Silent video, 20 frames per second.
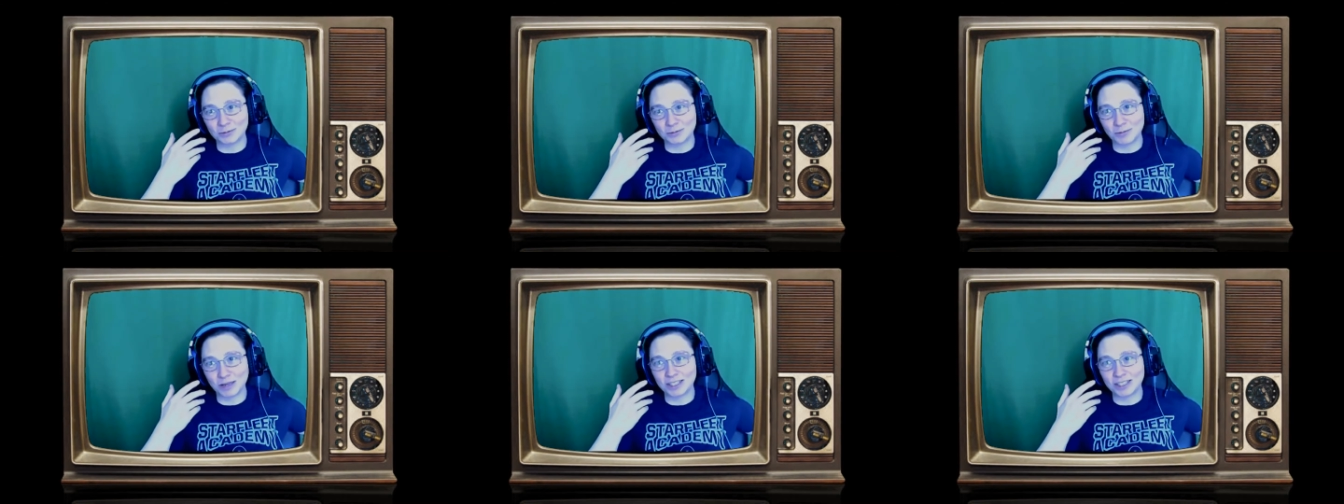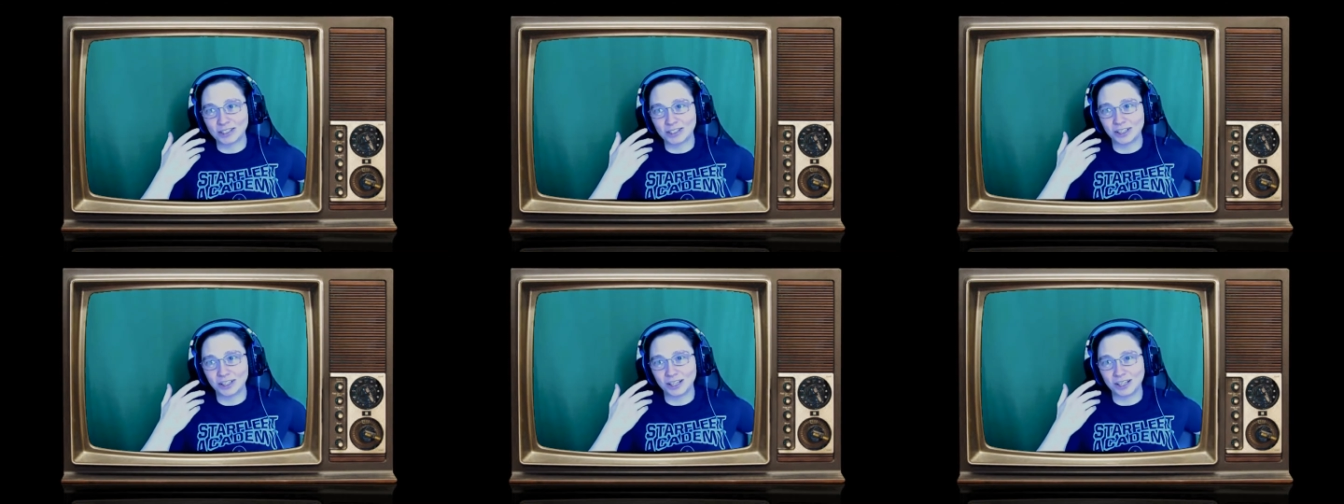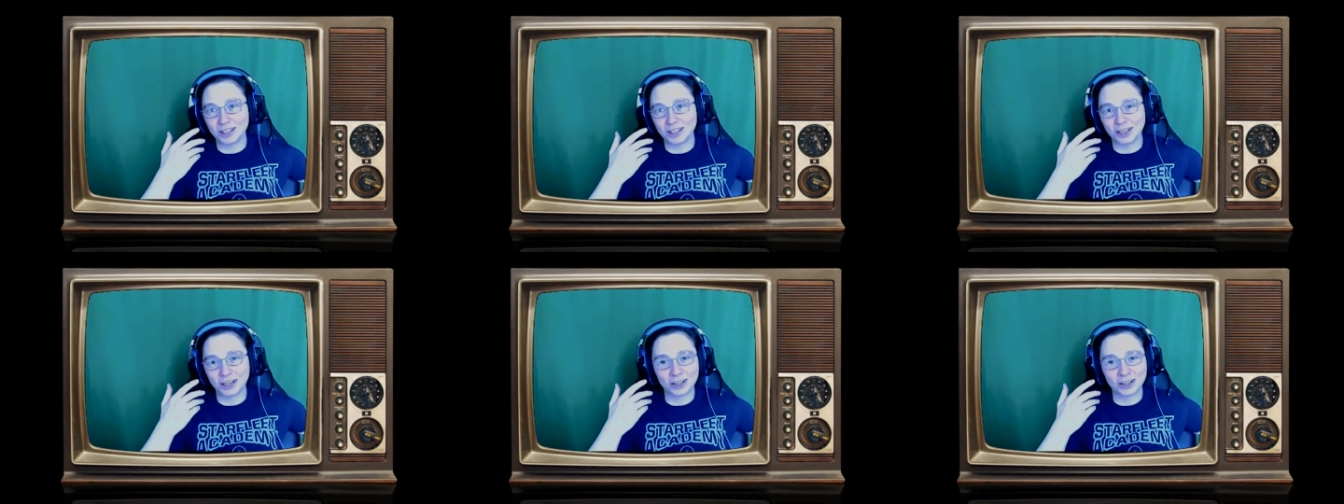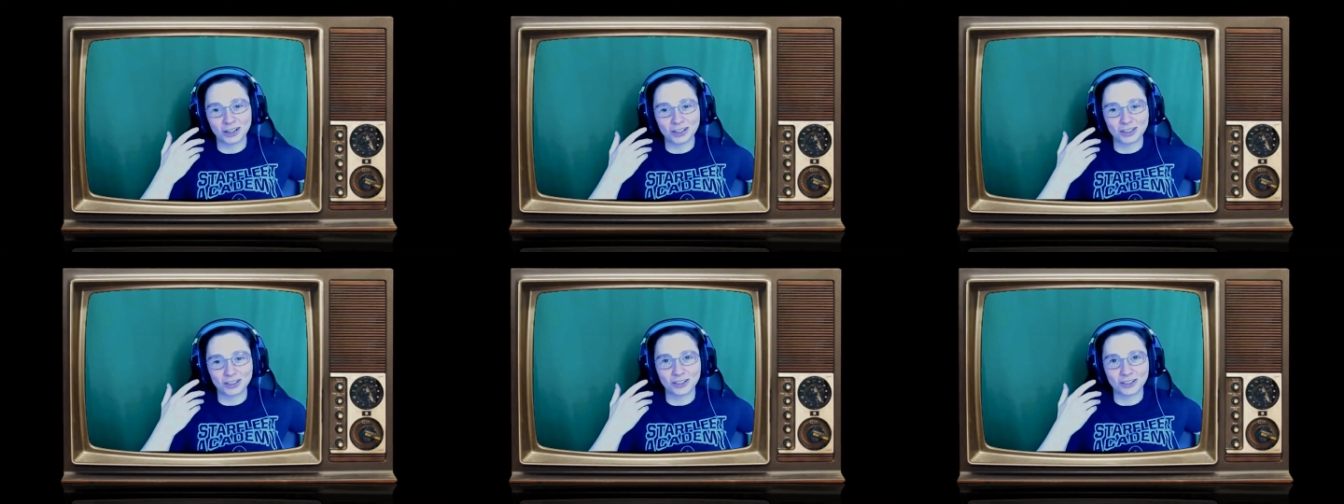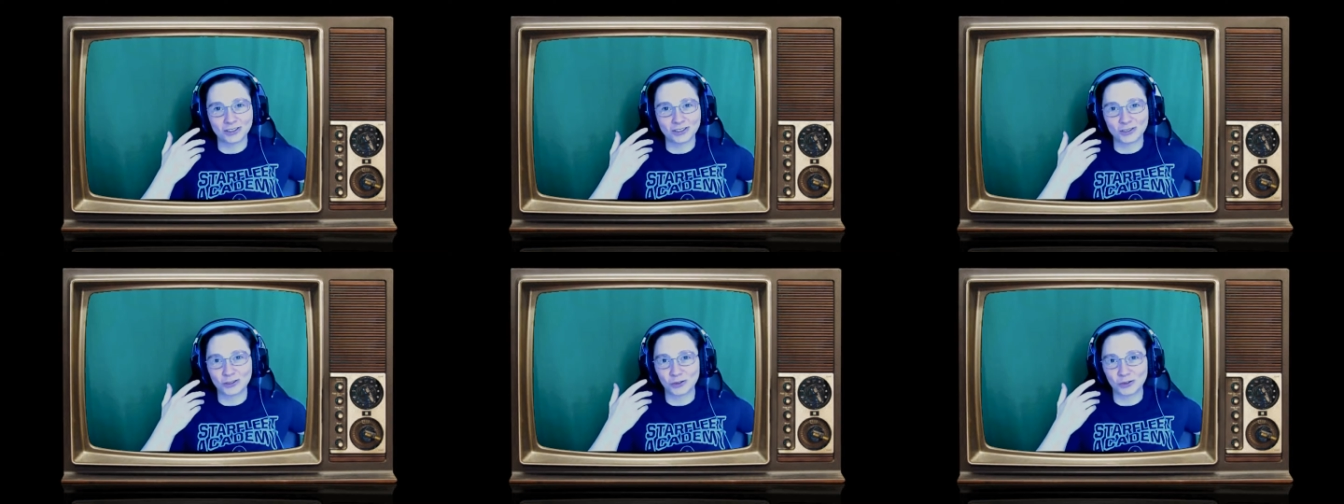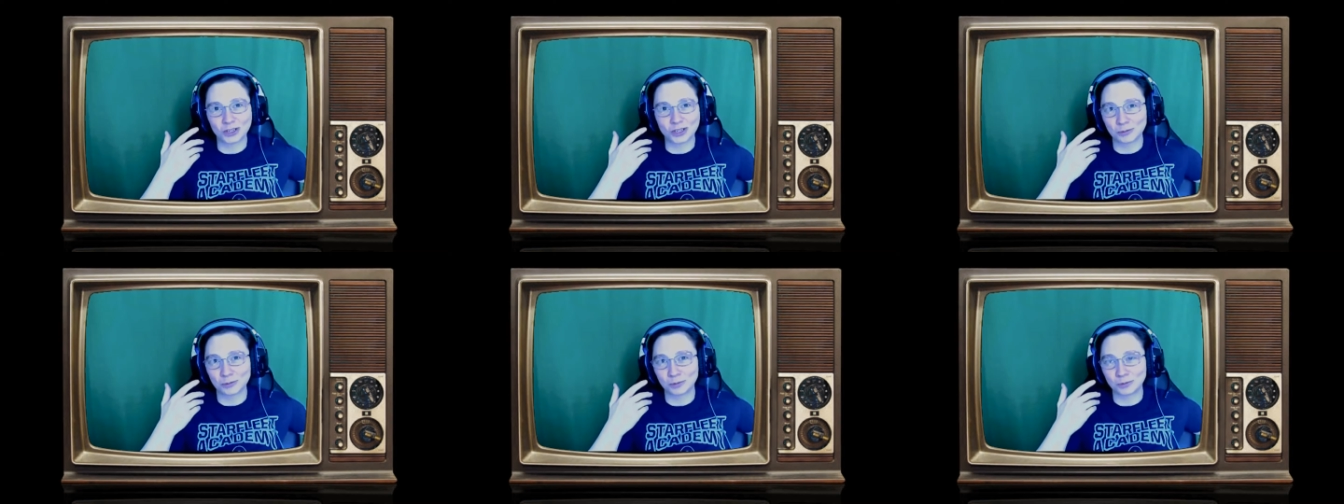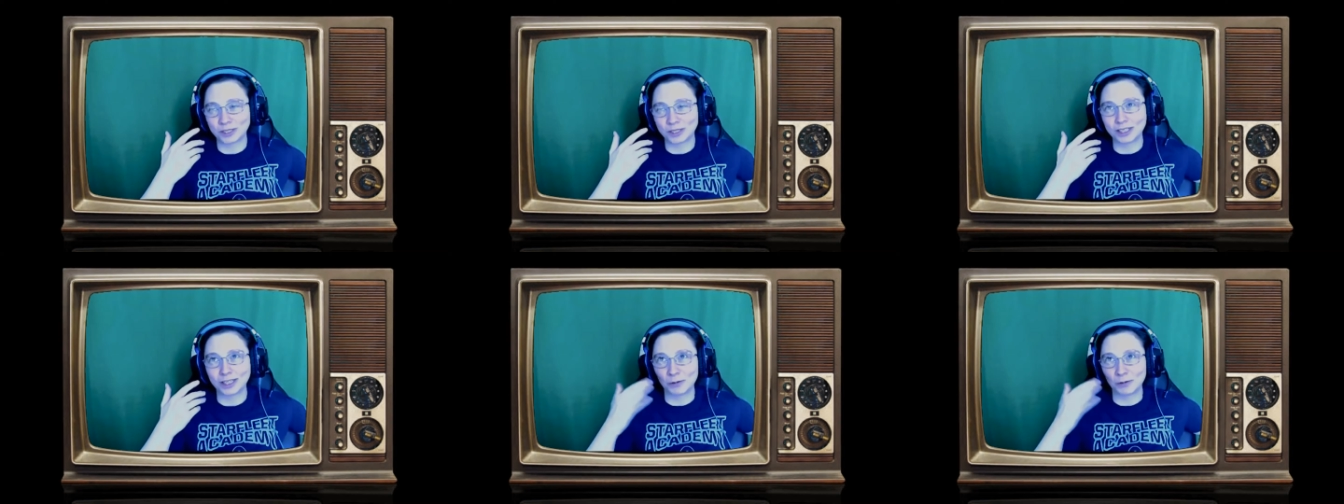mentioned that their story
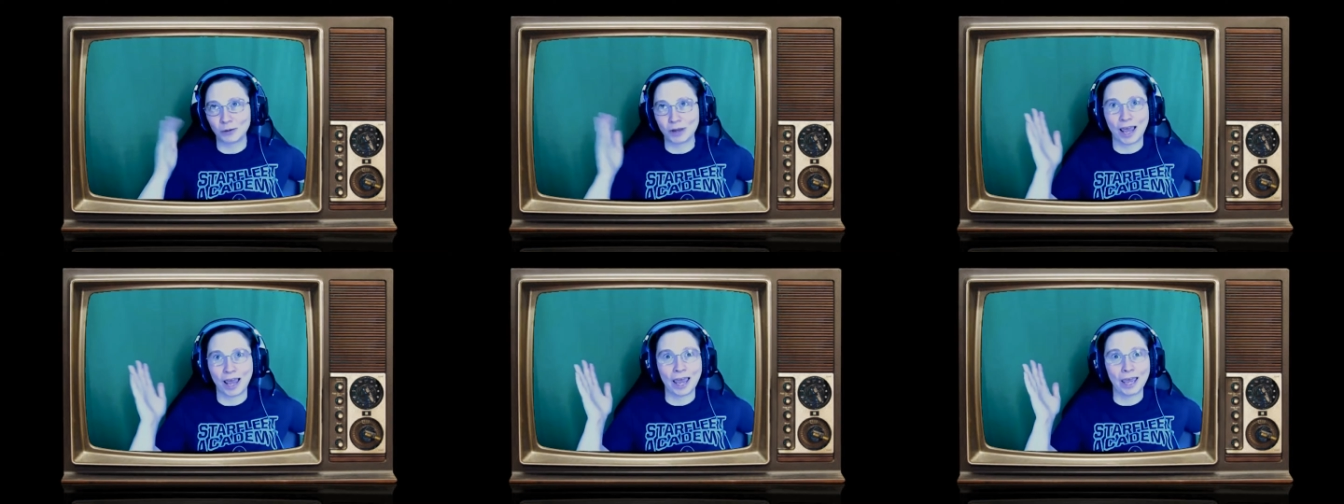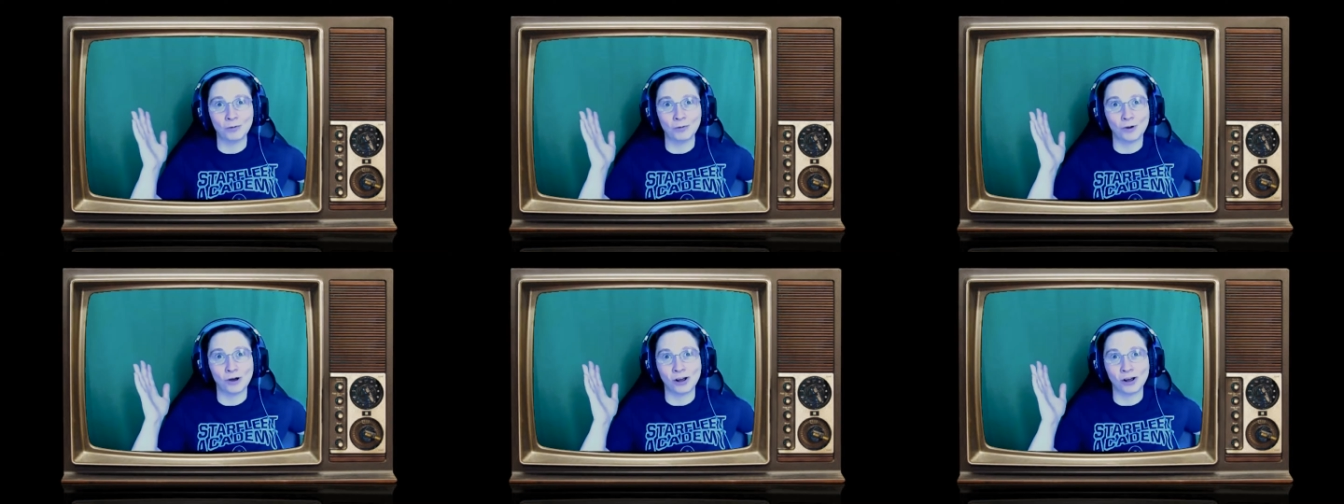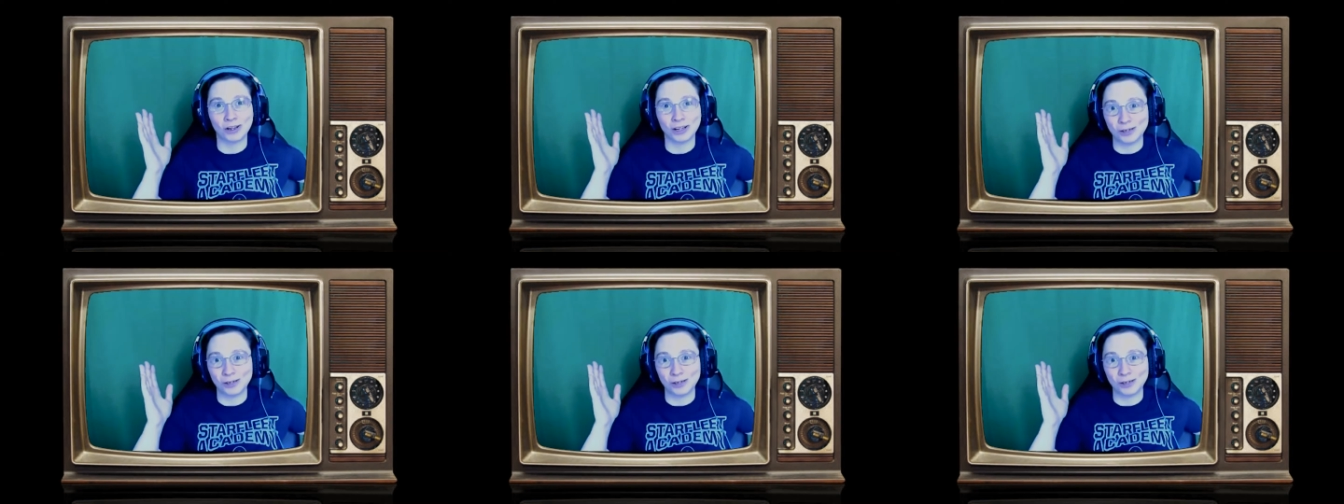completely went AWOL.